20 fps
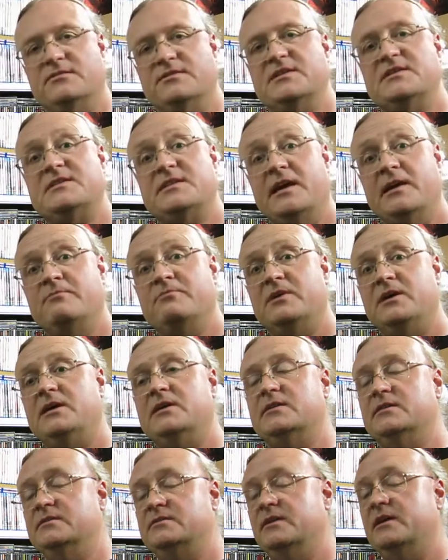at the same
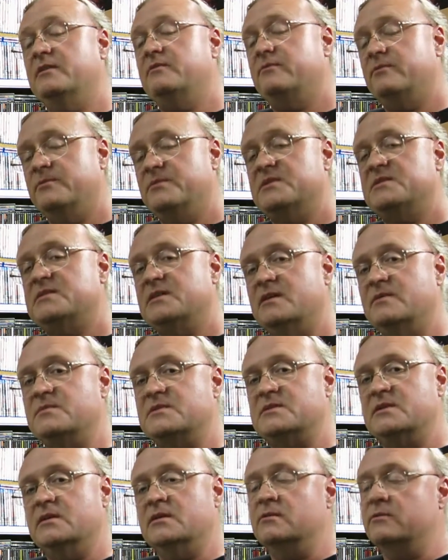market and from the same
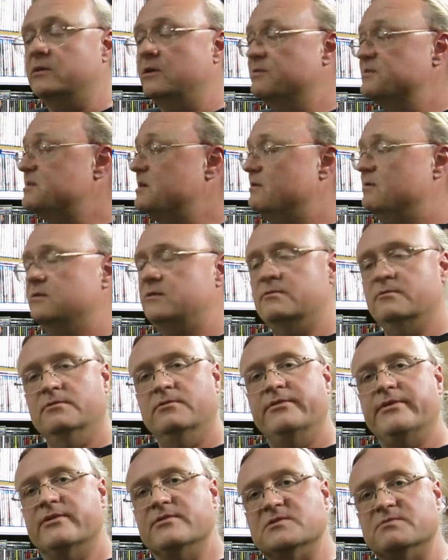seller, when I was going through
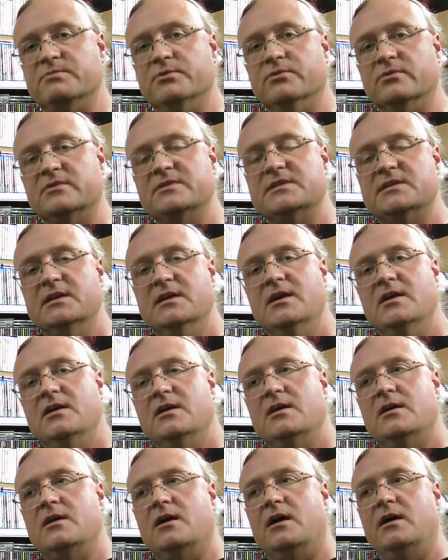all those books,
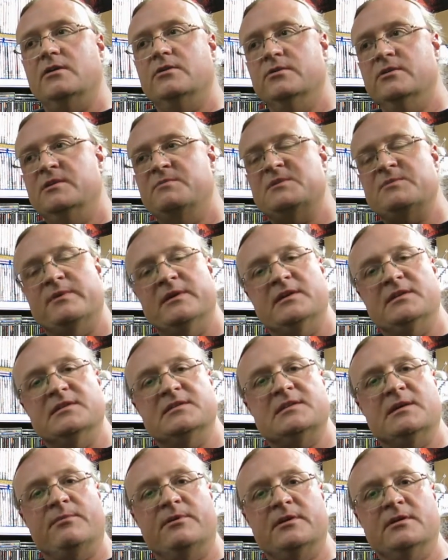I heard him speaking to
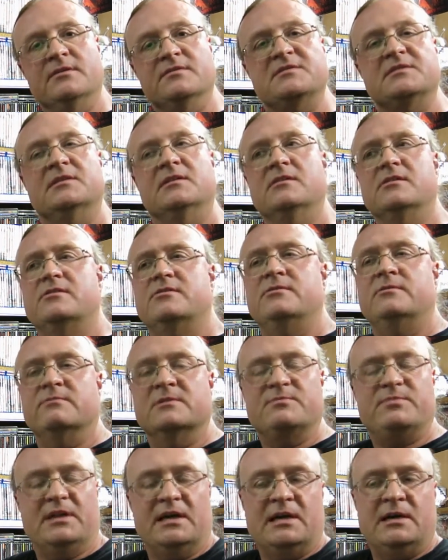someone else, and all I heard was
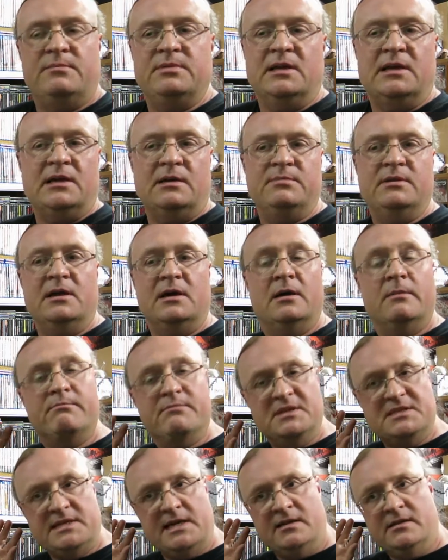blah blah blah
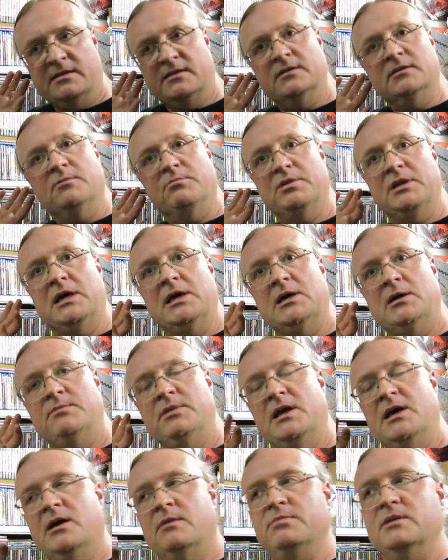Metallica, blah
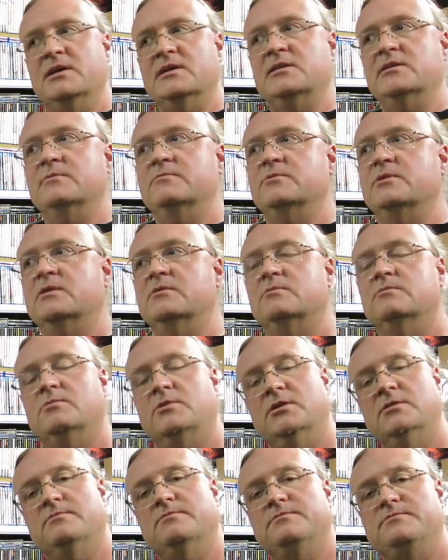blah blah. I'm like,
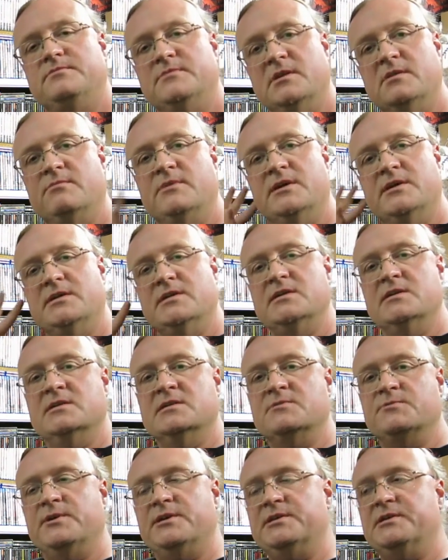what? And my
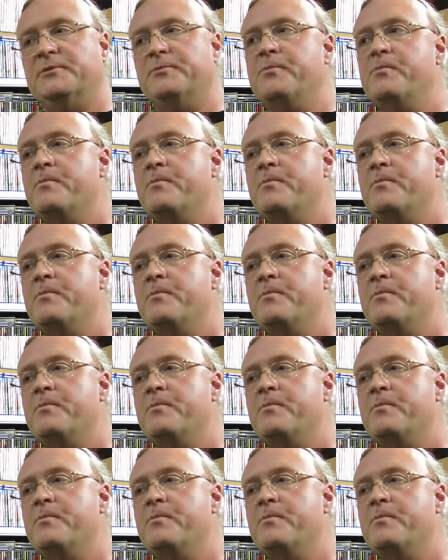ears went up.